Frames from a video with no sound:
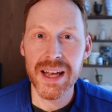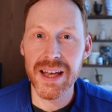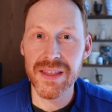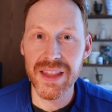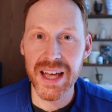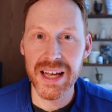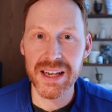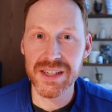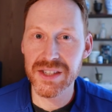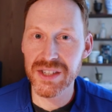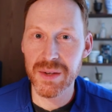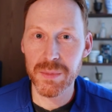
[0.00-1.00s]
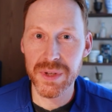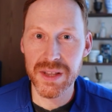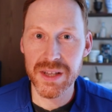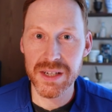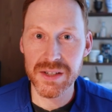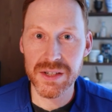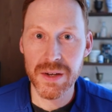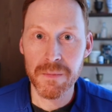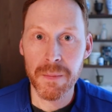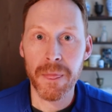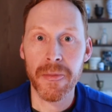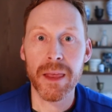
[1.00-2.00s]
And that is simply this.
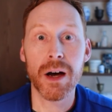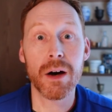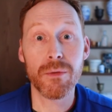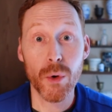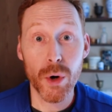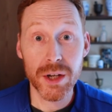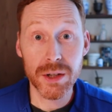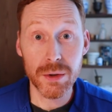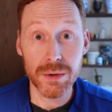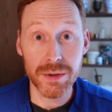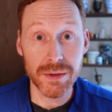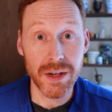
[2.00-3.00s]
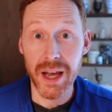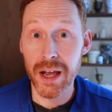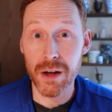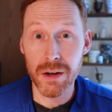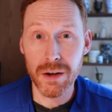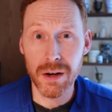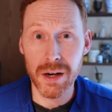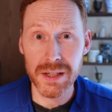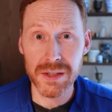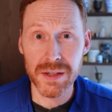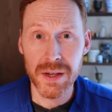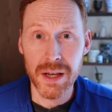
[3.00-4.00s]
Avoid gluten at all
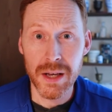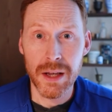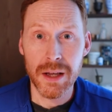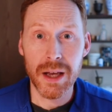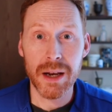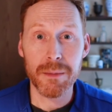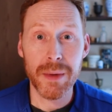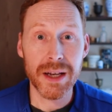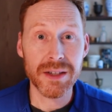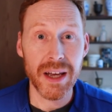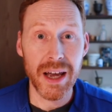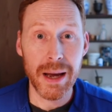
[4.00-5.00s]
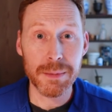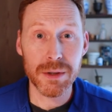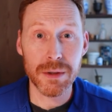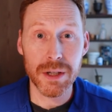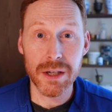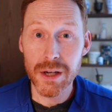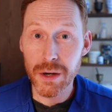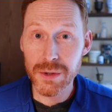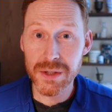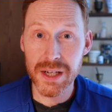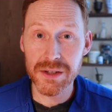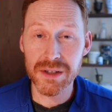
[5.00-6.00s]
costs. It makes absolutely no
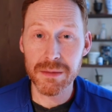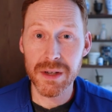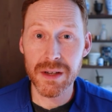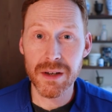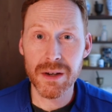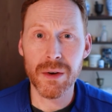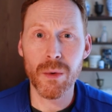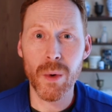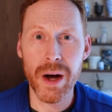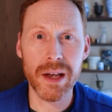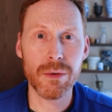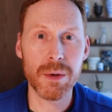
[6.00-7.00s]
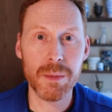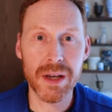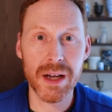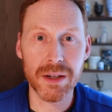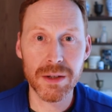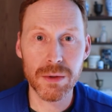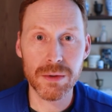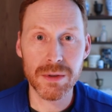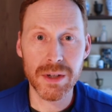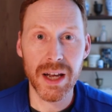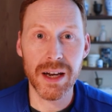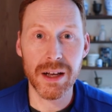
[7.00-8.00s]
sense to me why you would be on
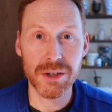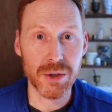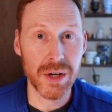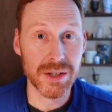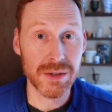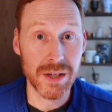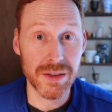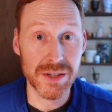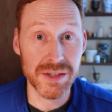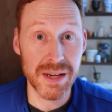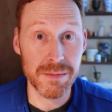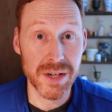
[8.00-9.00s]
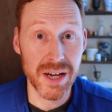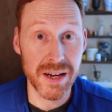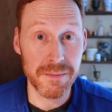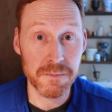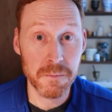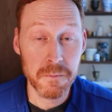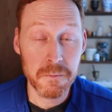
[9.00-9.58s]
gluten and naltrexone at the same time.